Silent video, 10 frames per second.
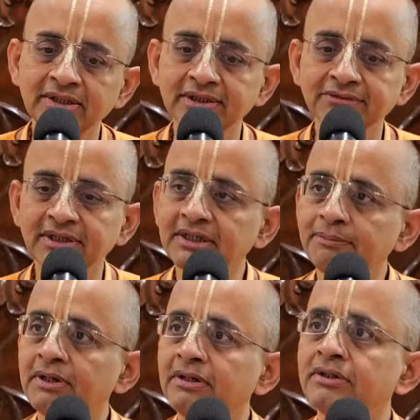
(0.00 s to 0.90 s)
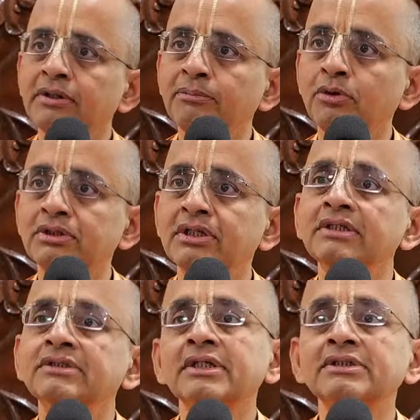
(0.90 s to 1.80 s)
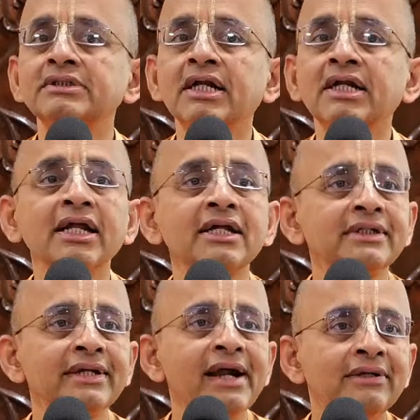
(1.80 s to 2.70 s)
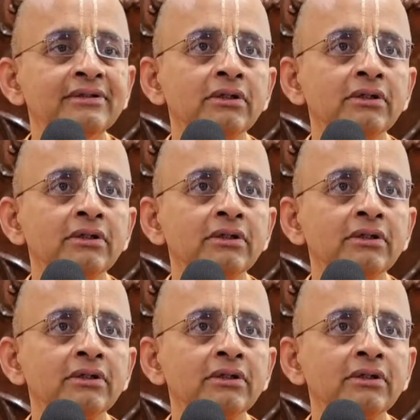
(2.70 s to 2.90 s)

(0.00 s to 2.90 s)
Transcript: in this way, both the instructions are connected.